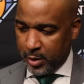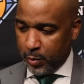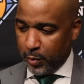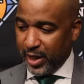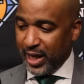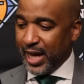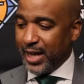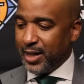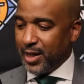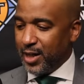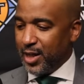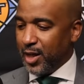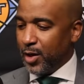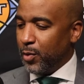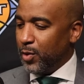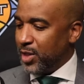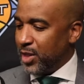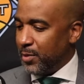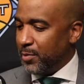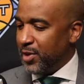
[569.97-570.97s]
we had to
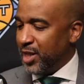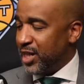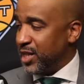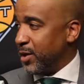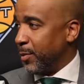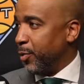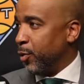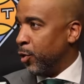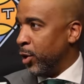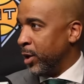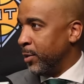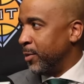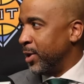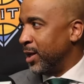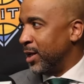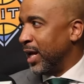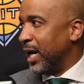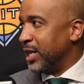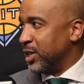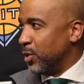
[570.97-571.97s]
deal with some
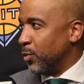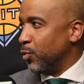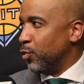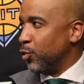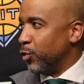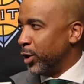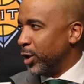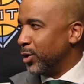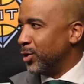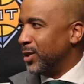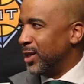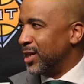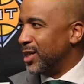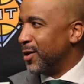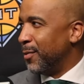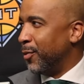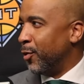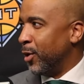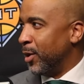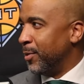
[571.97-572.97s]
disappointment, like some real
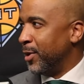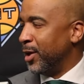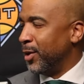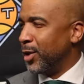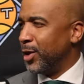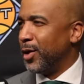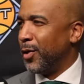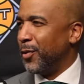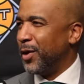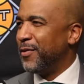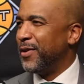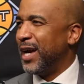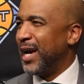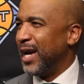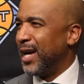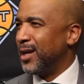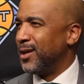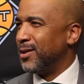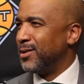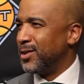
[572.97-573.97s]
disappointment. You know, we've
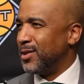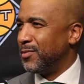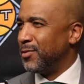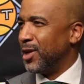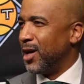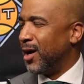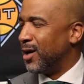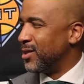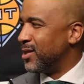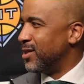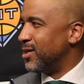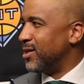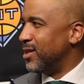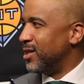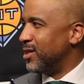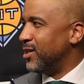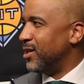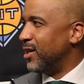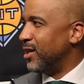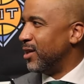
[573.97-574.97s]
had some losses
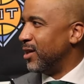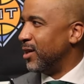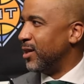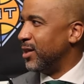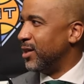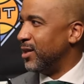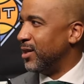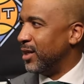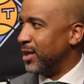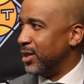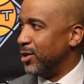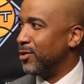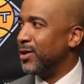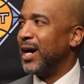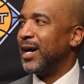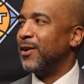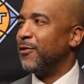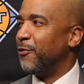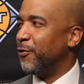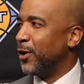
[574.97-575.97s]
this year, and you
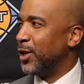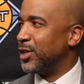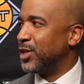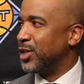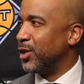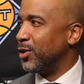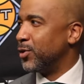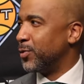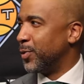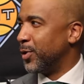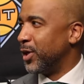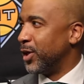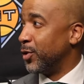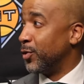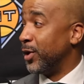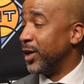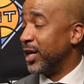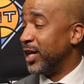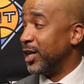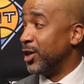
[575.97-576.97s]
got to flush those pretty
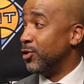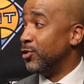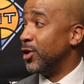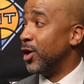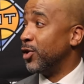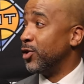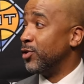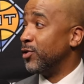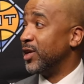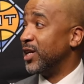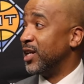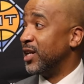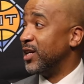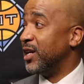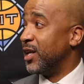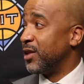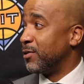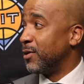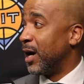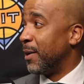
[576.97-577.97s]
quick, and you know you get
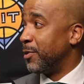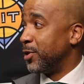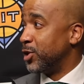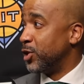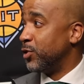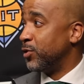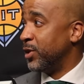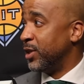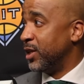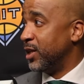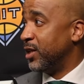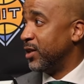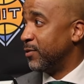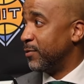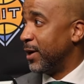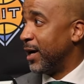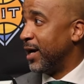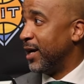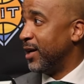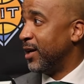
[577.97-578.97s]
another opportunity,
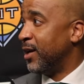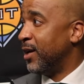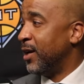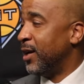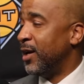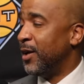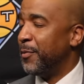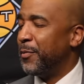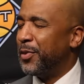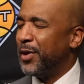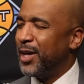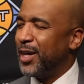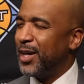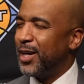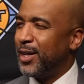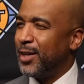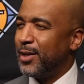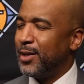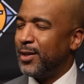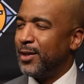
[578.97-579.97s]
right?
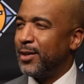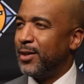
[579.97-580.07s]
But